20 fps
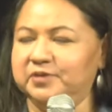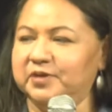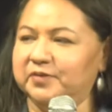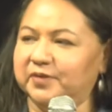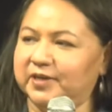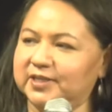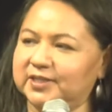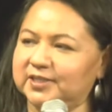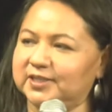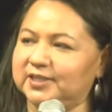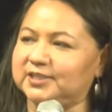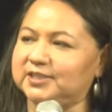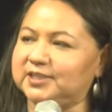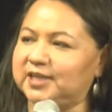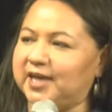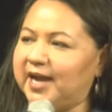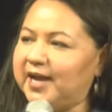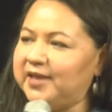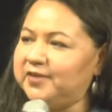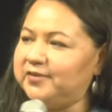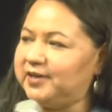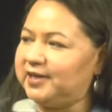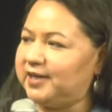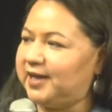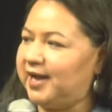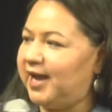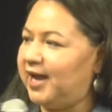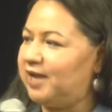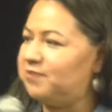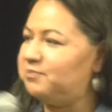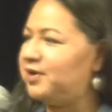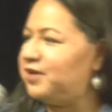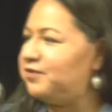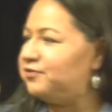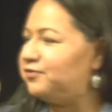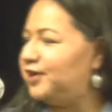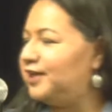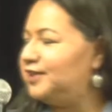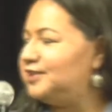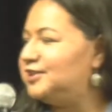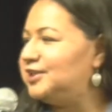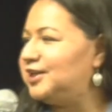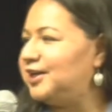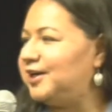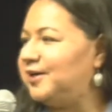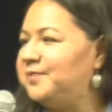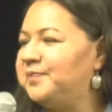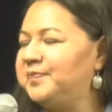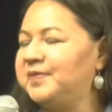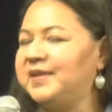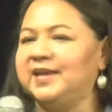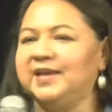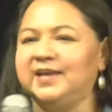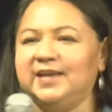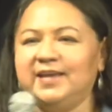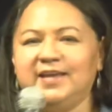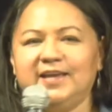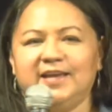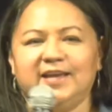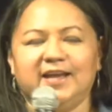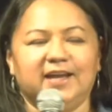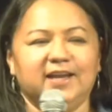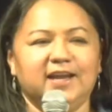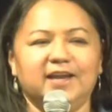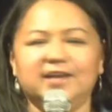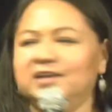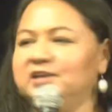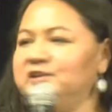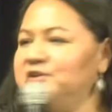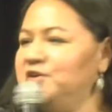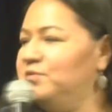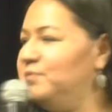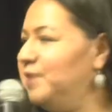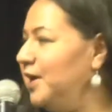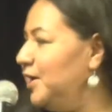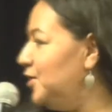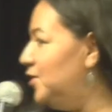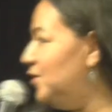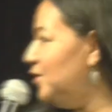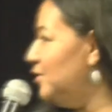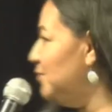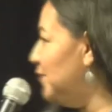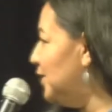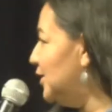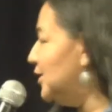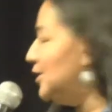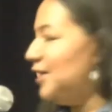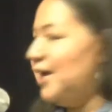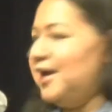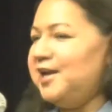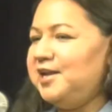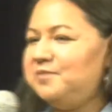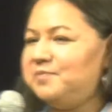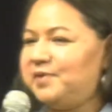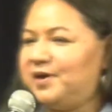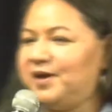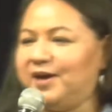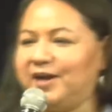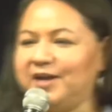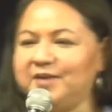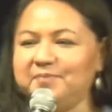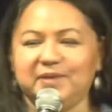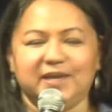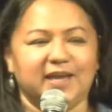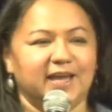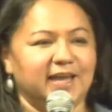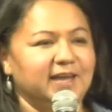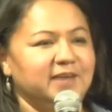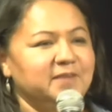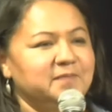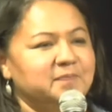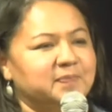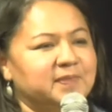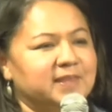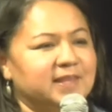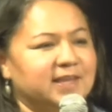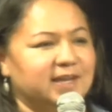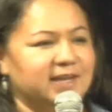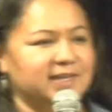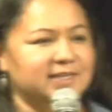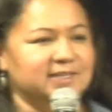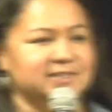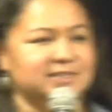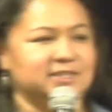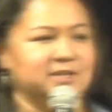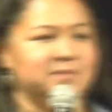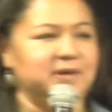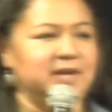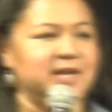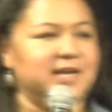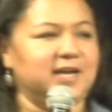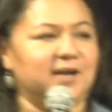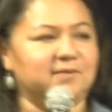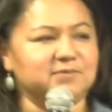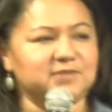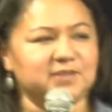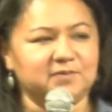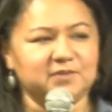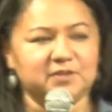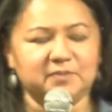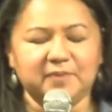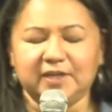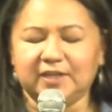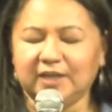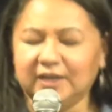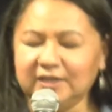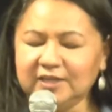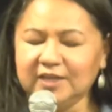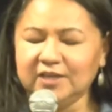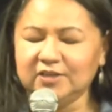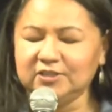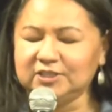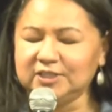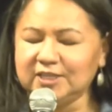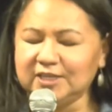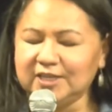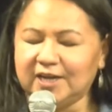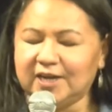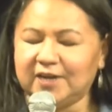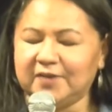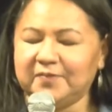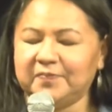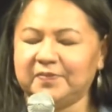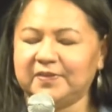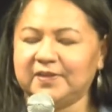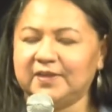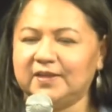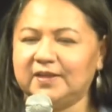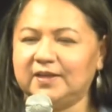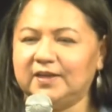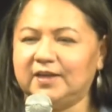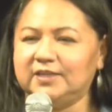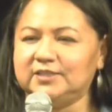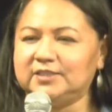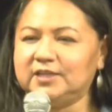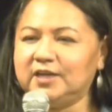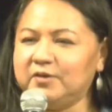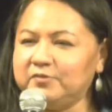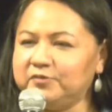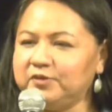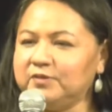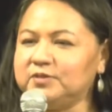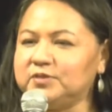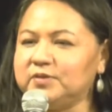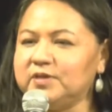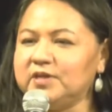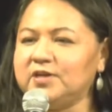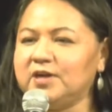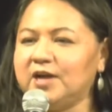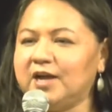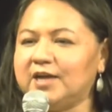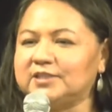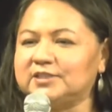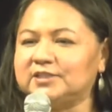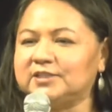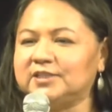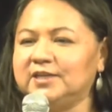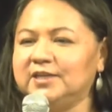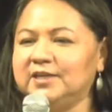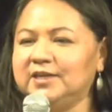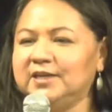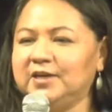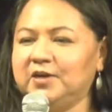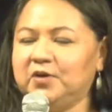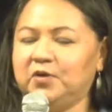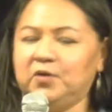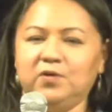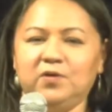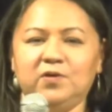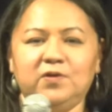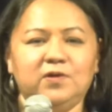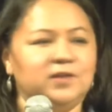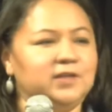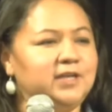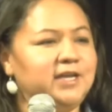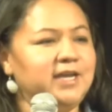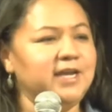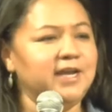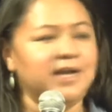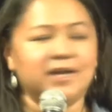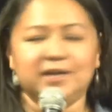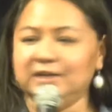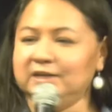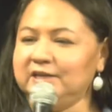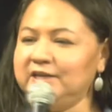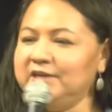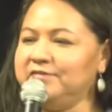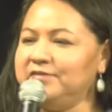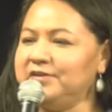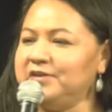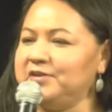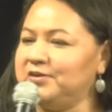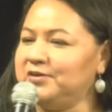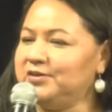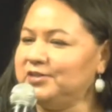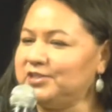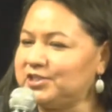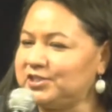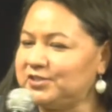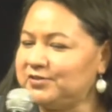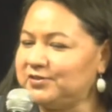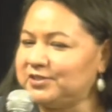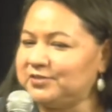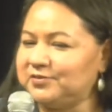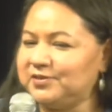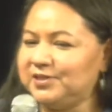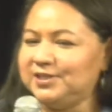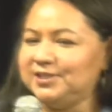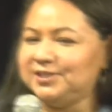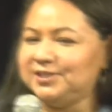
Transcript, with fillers: we went to this gathering and I had my friends there. And I didn't know my gukum was standing behind me, eh? And somebody comes up to me, Tante Otsigya. I said, I'm from Sweetgrass. Holy, I didn't even know she was real